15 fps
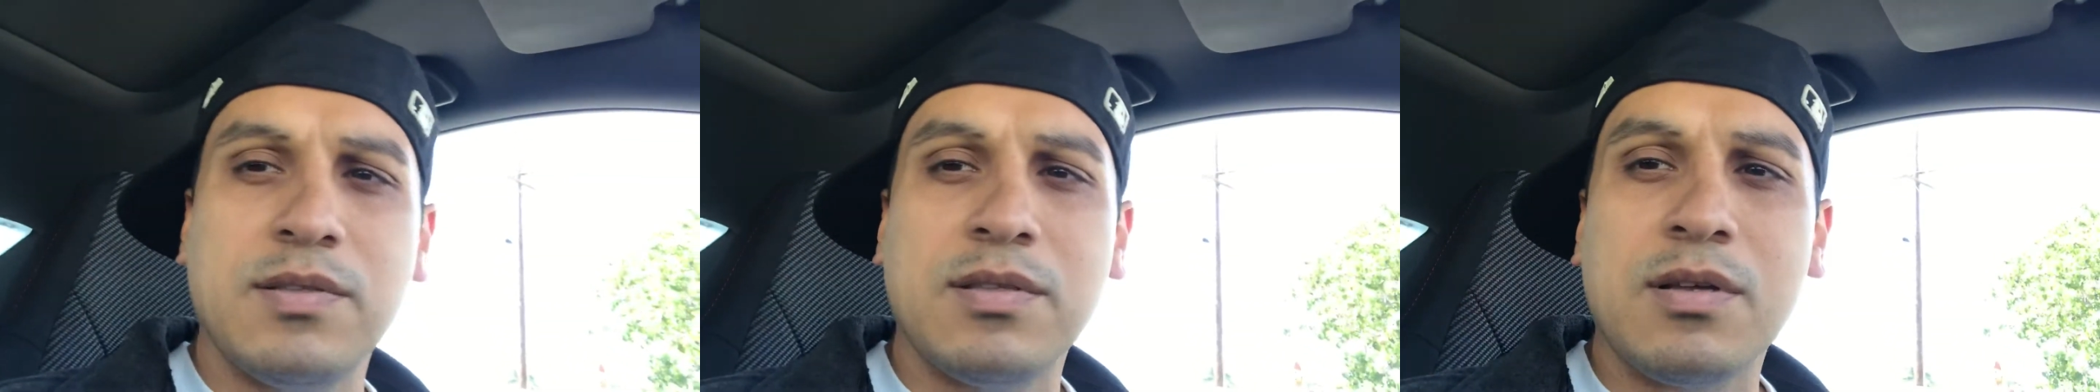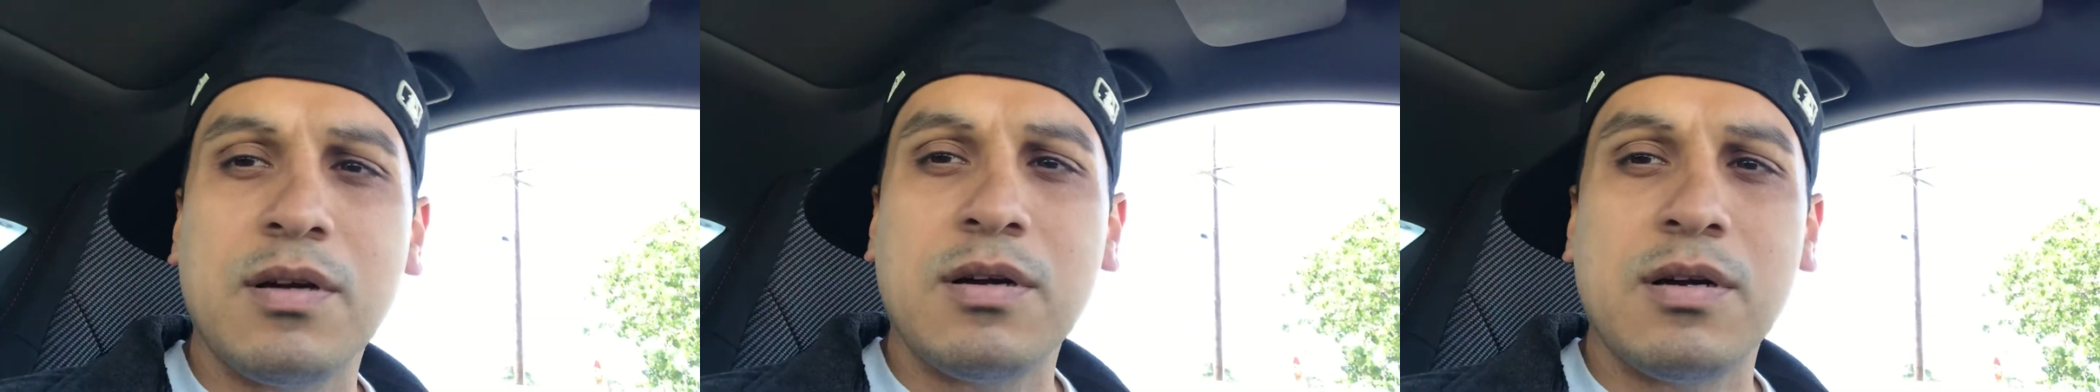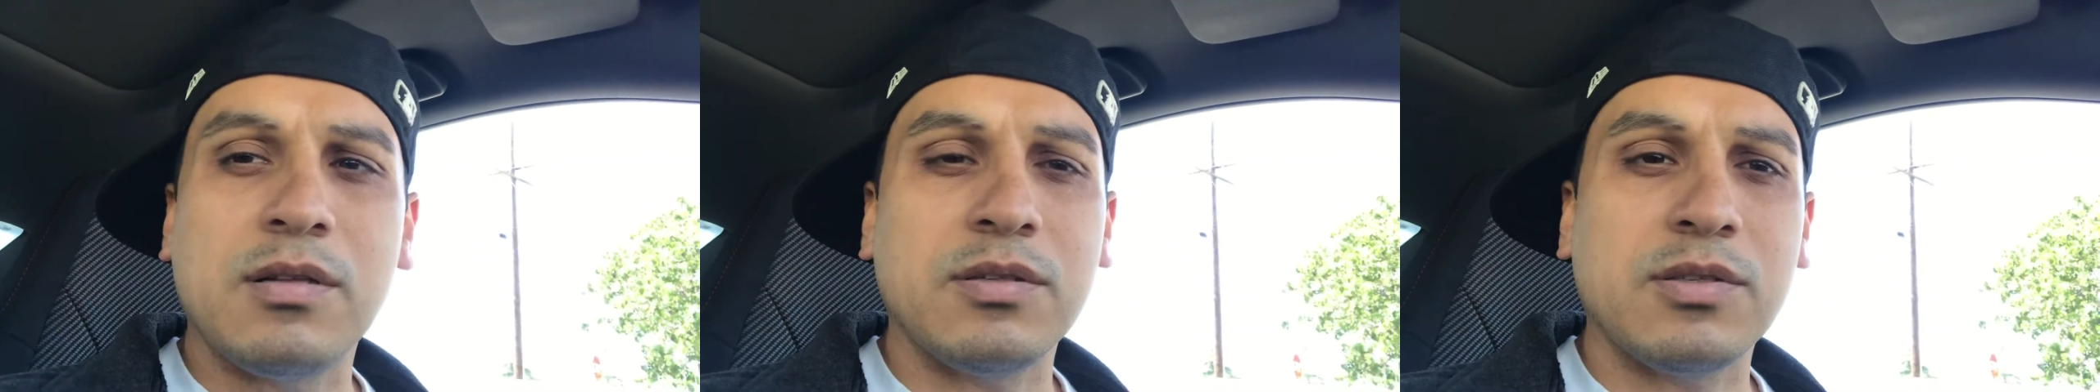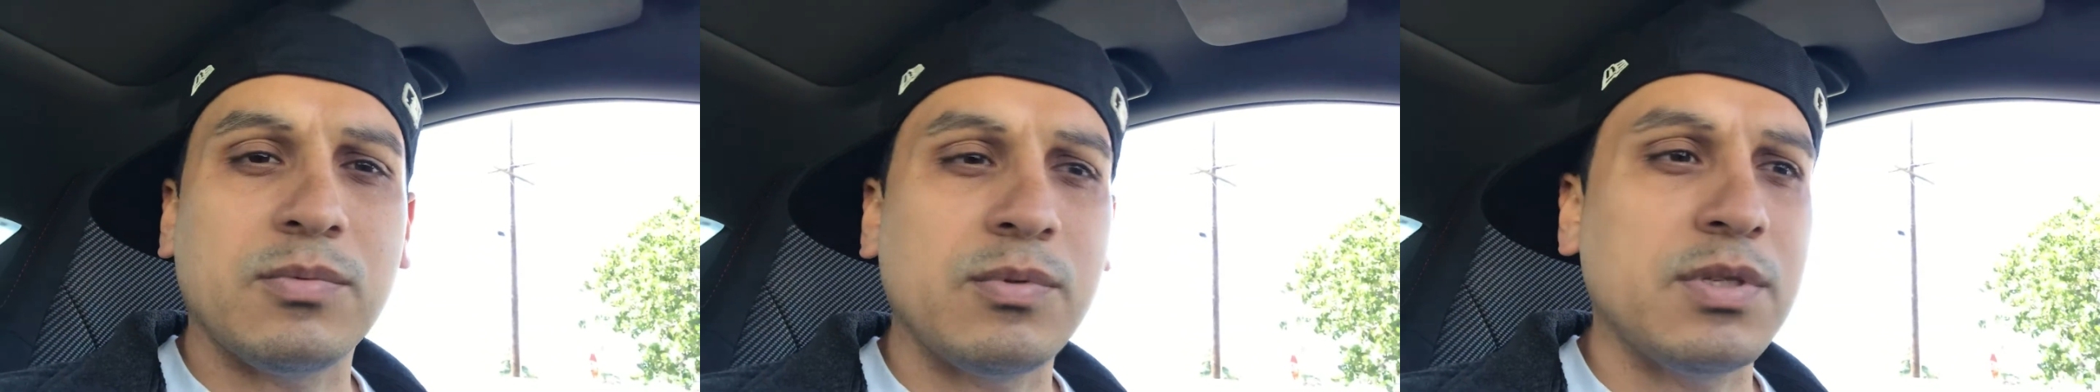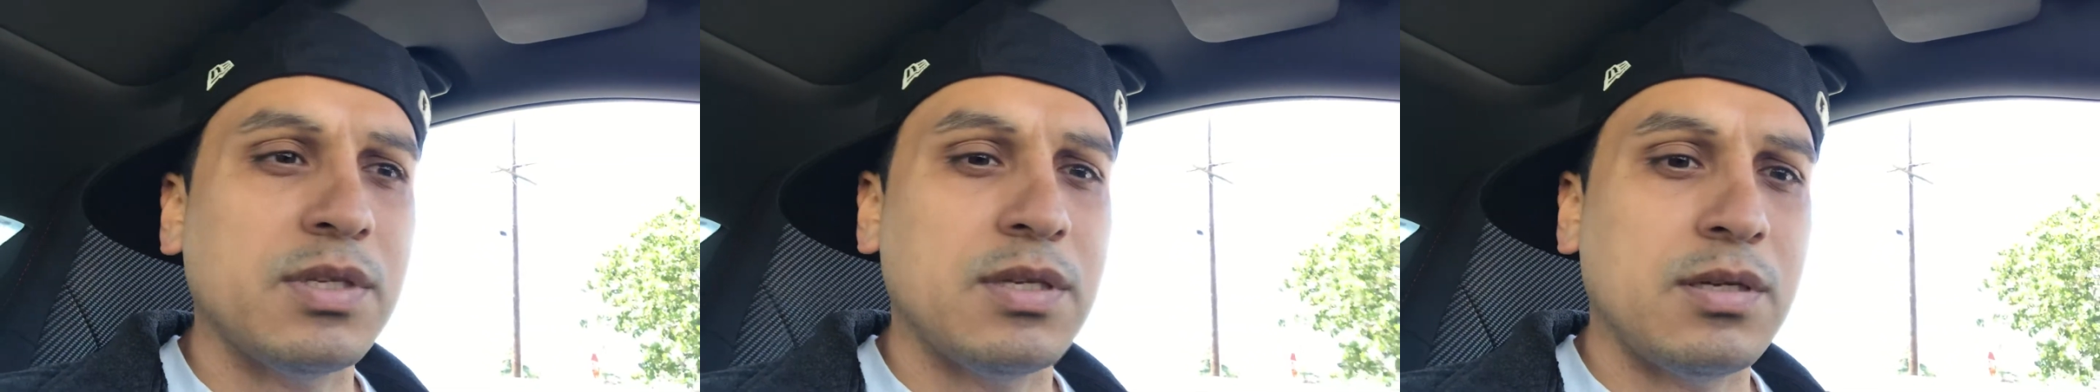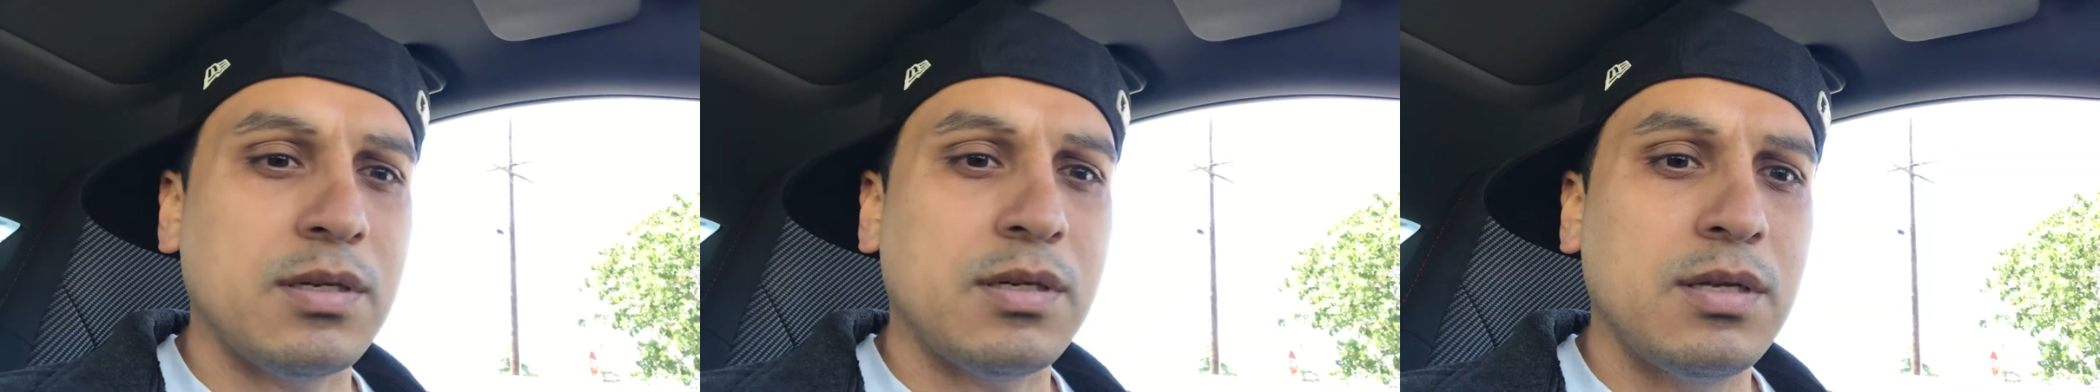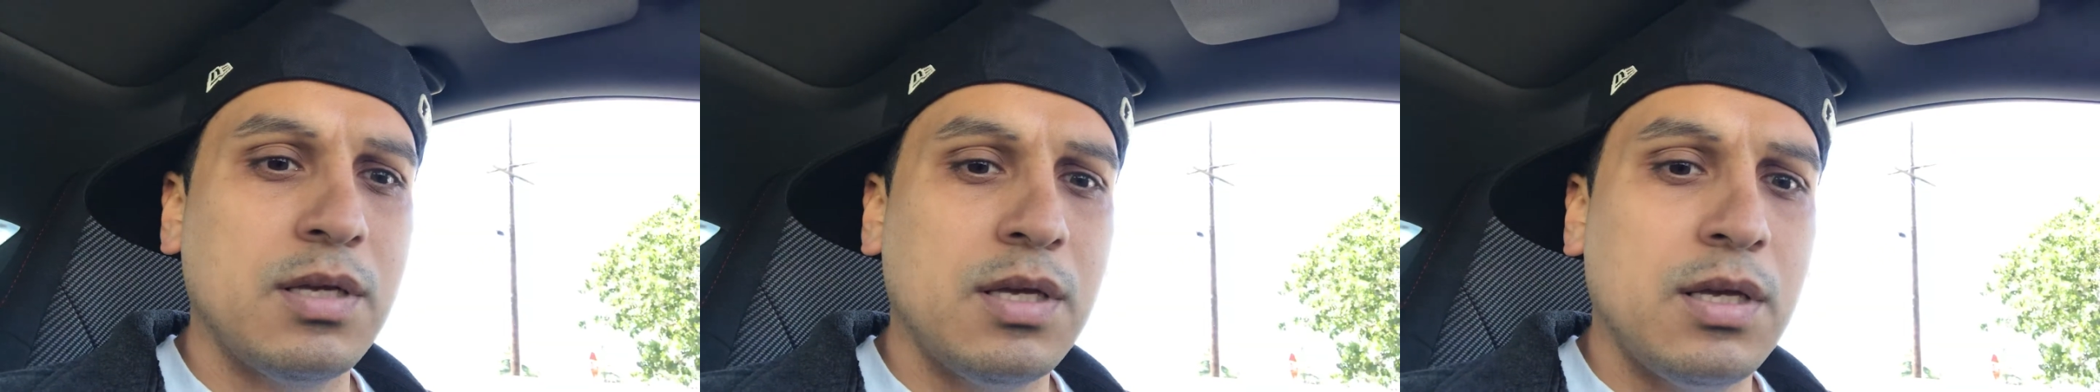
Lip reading: the car. It looks really good.